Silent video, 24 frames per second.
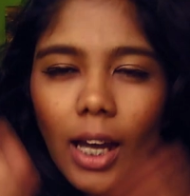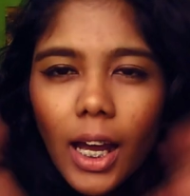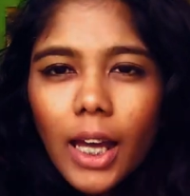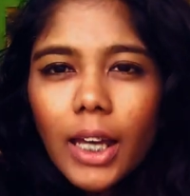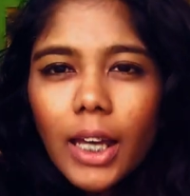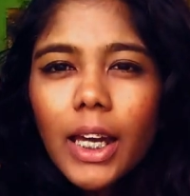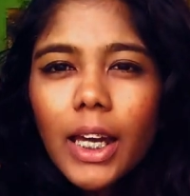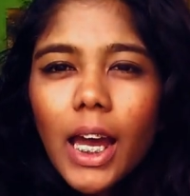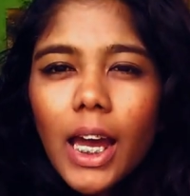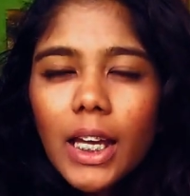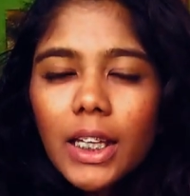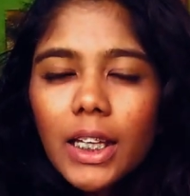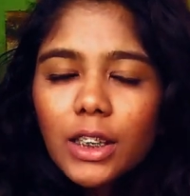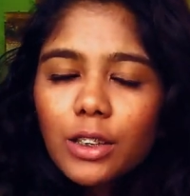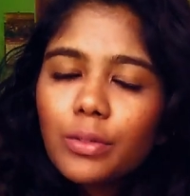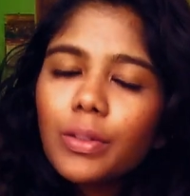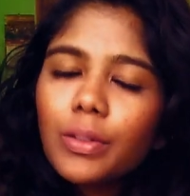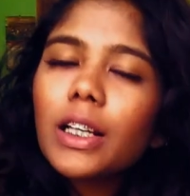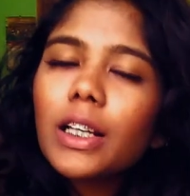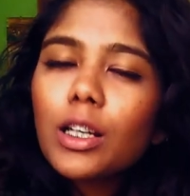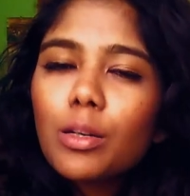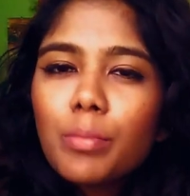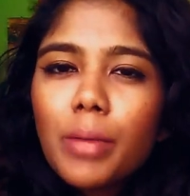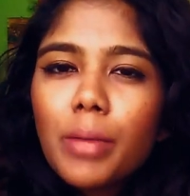guys,
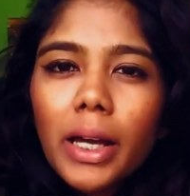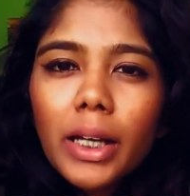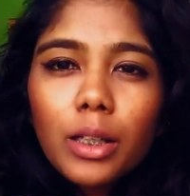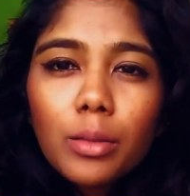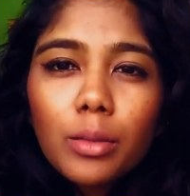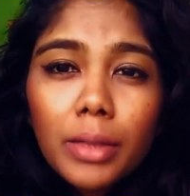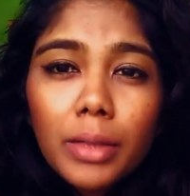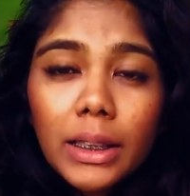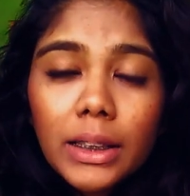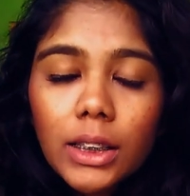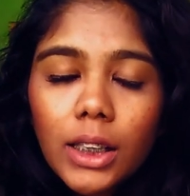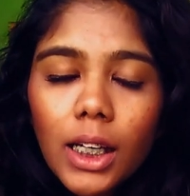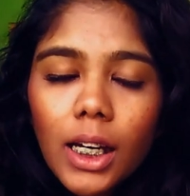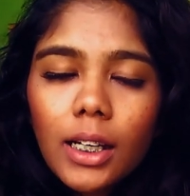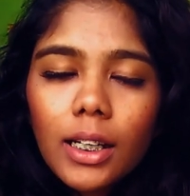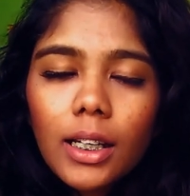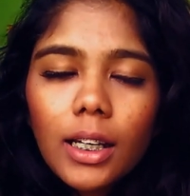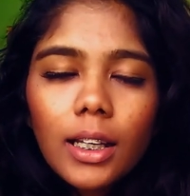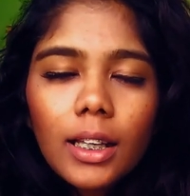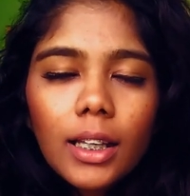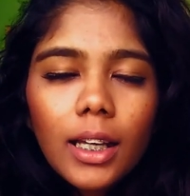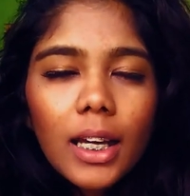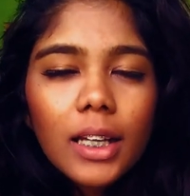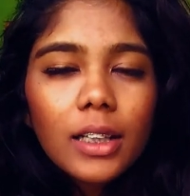welcome back to my
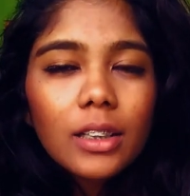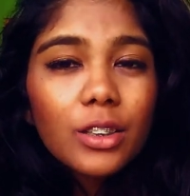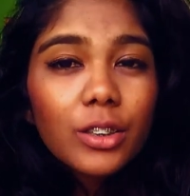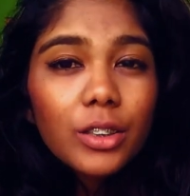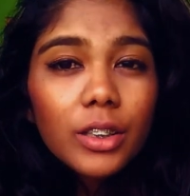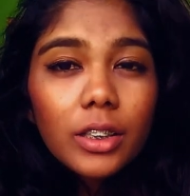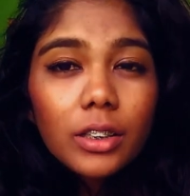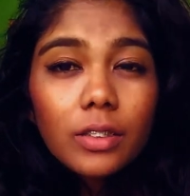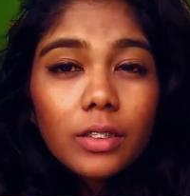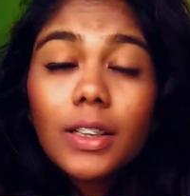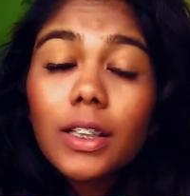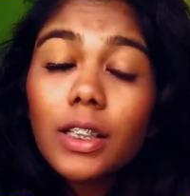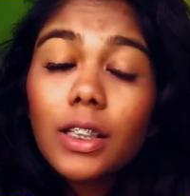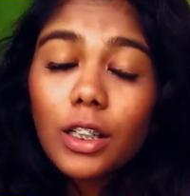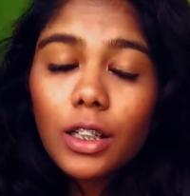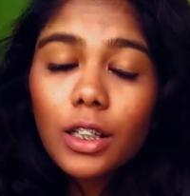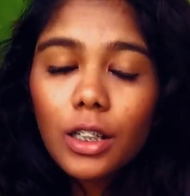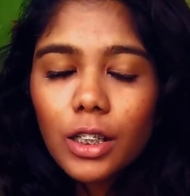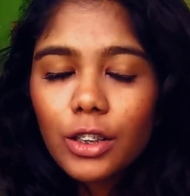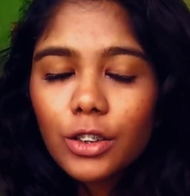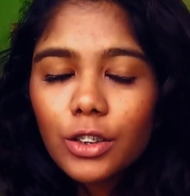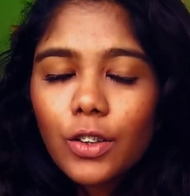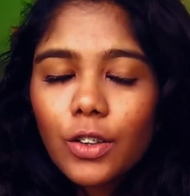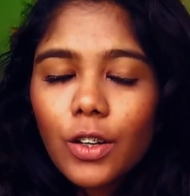channel, and today's video
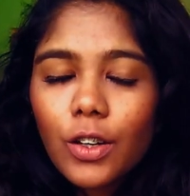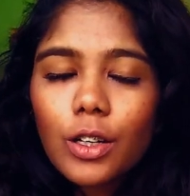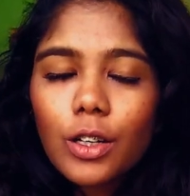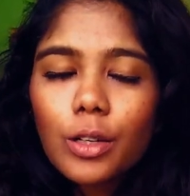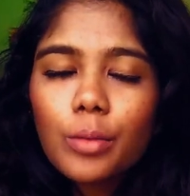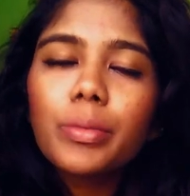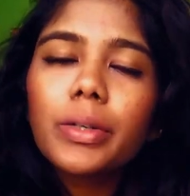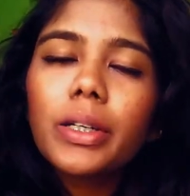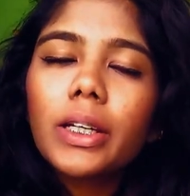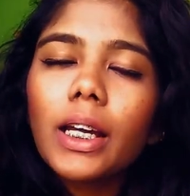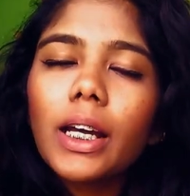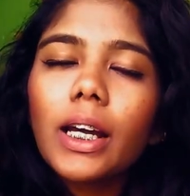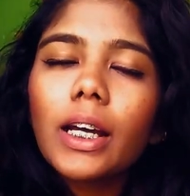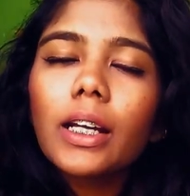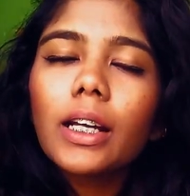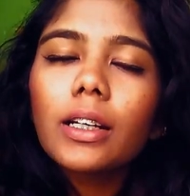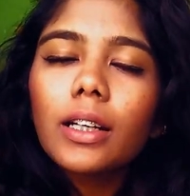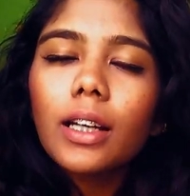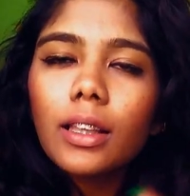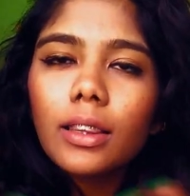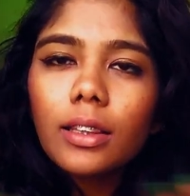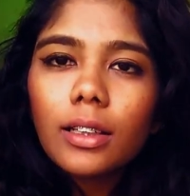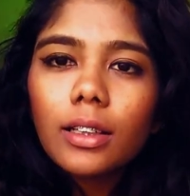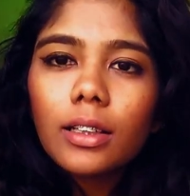is gonna be
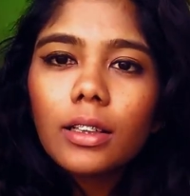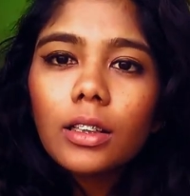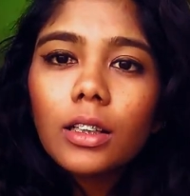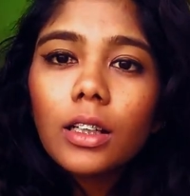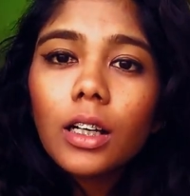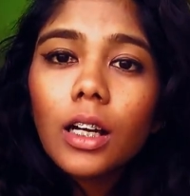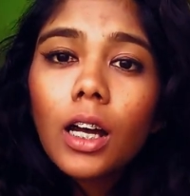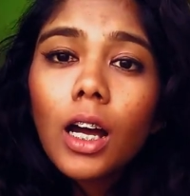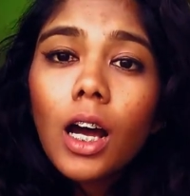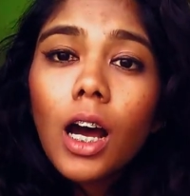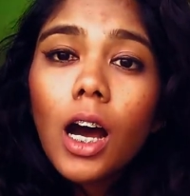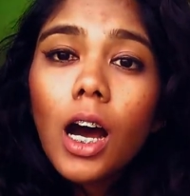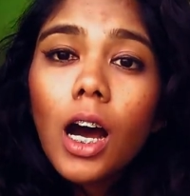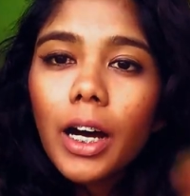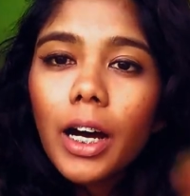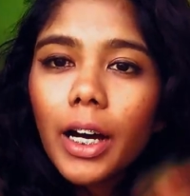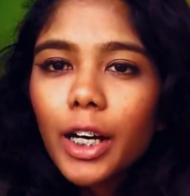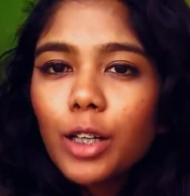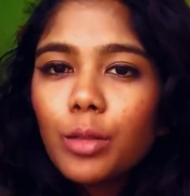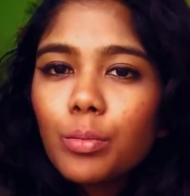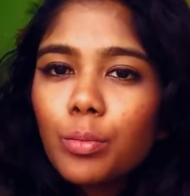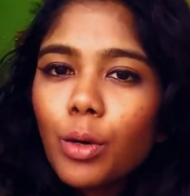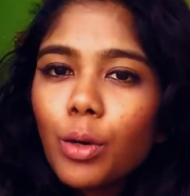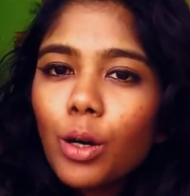another
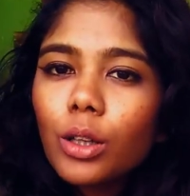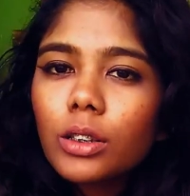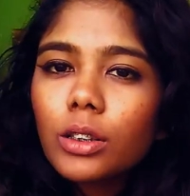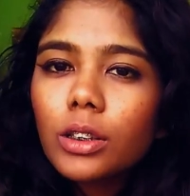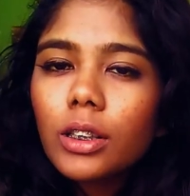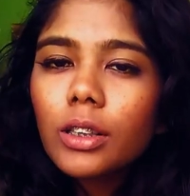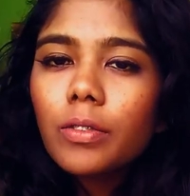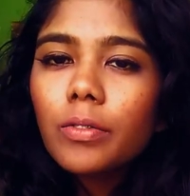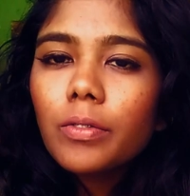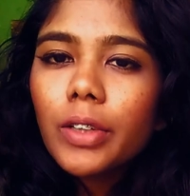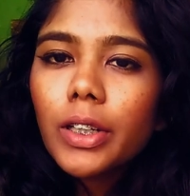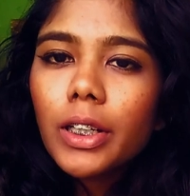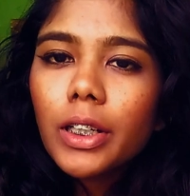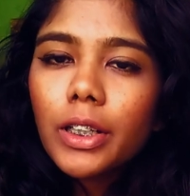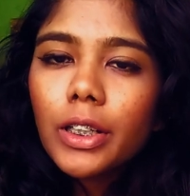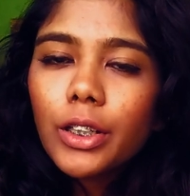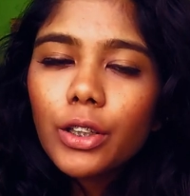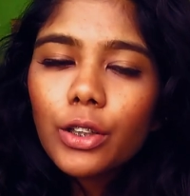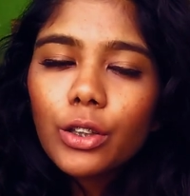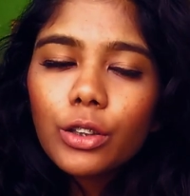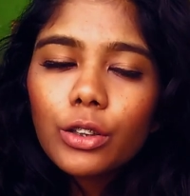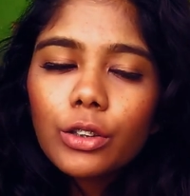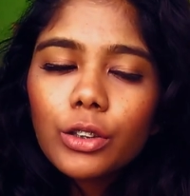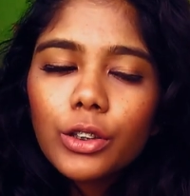unboxing
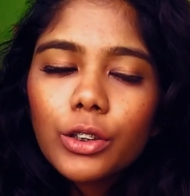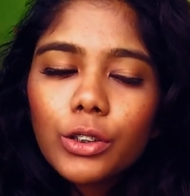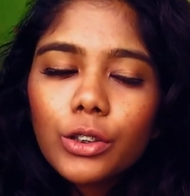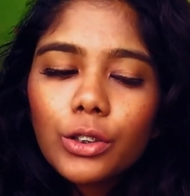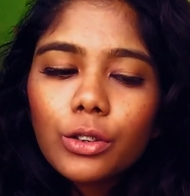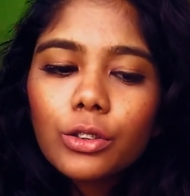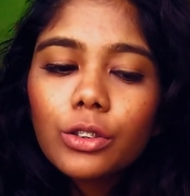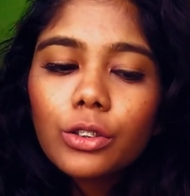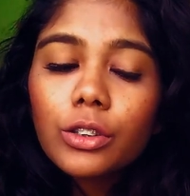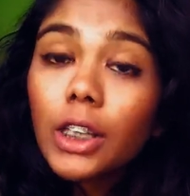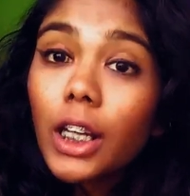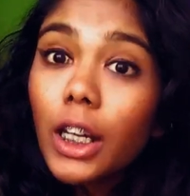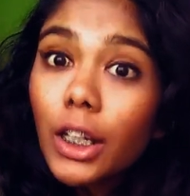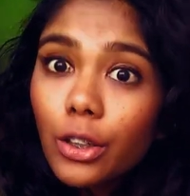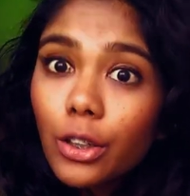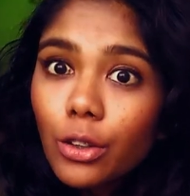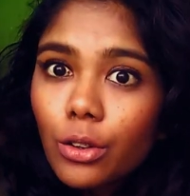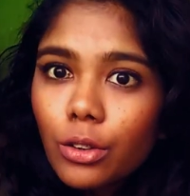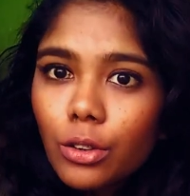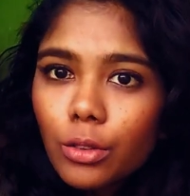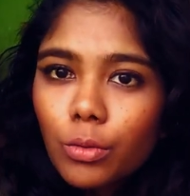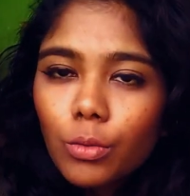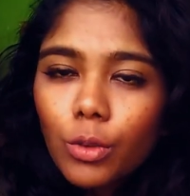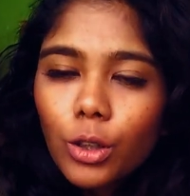video, so stay
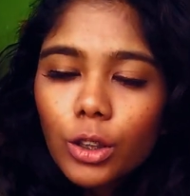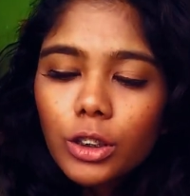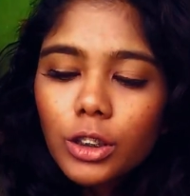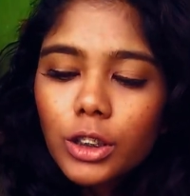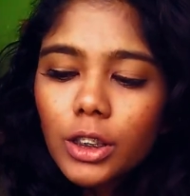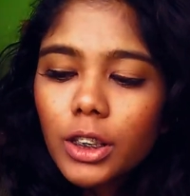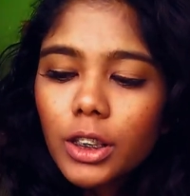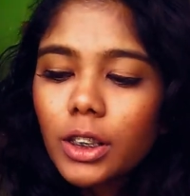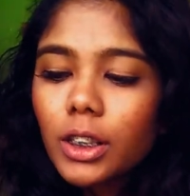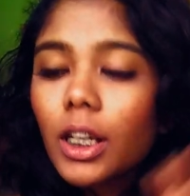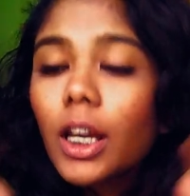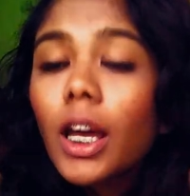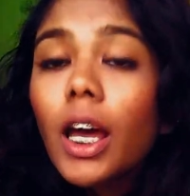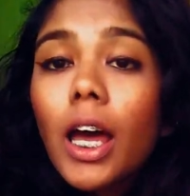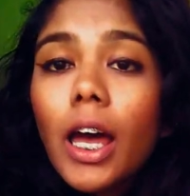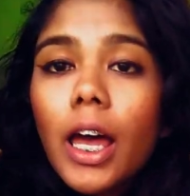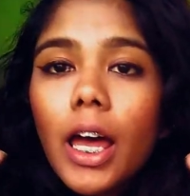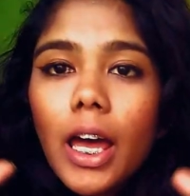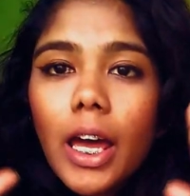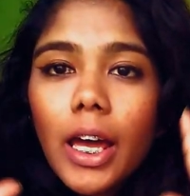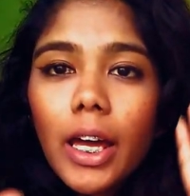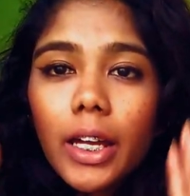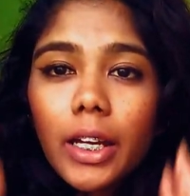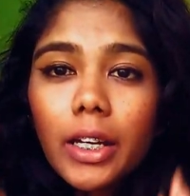tuned to watch it
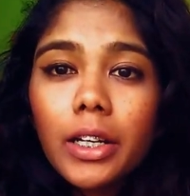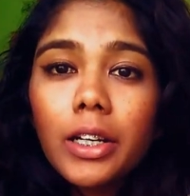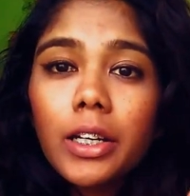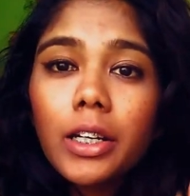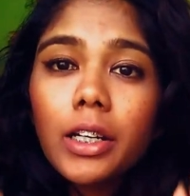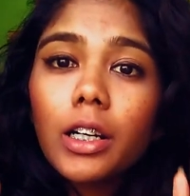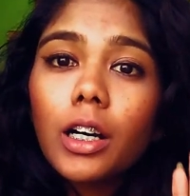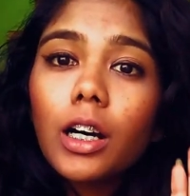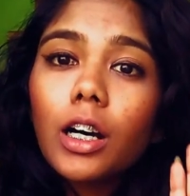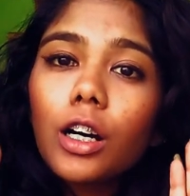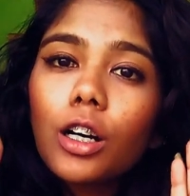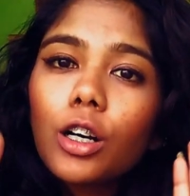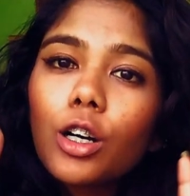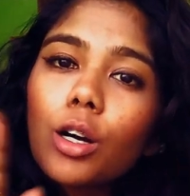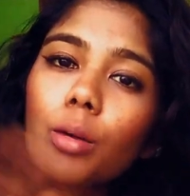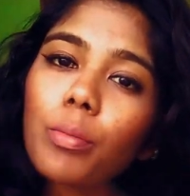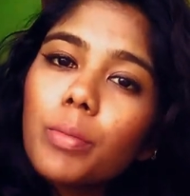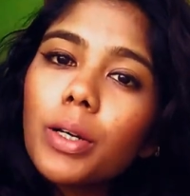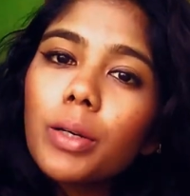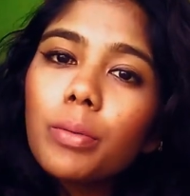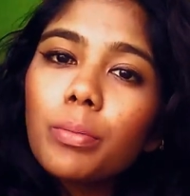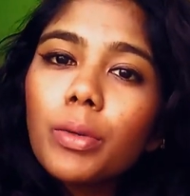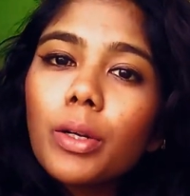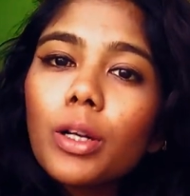and
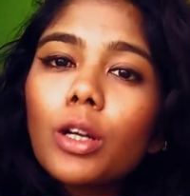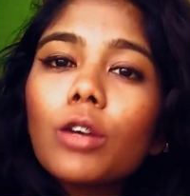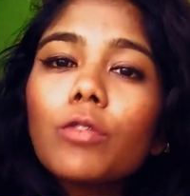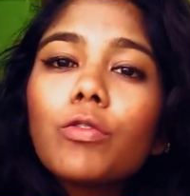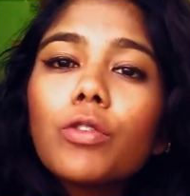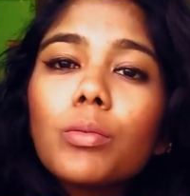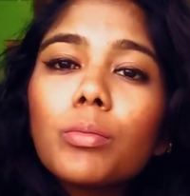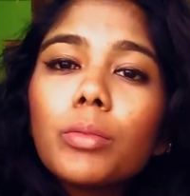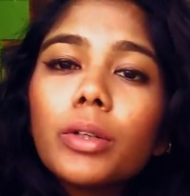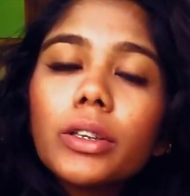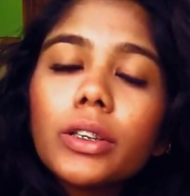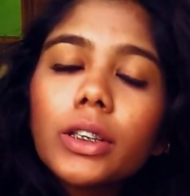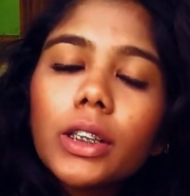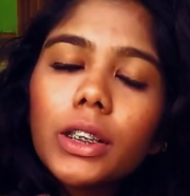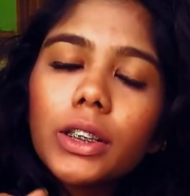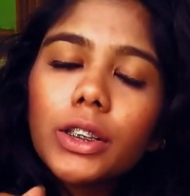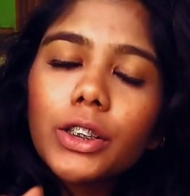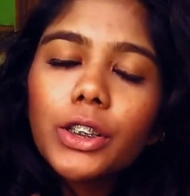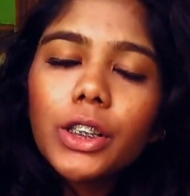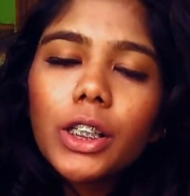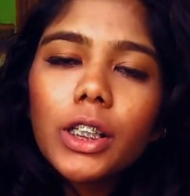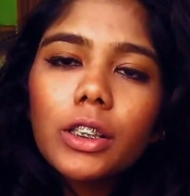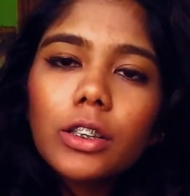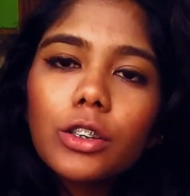comment below for more
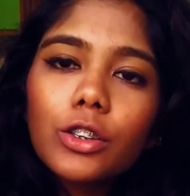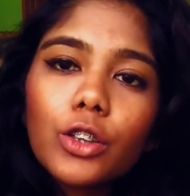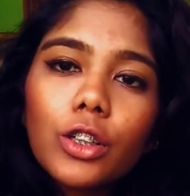suggestions.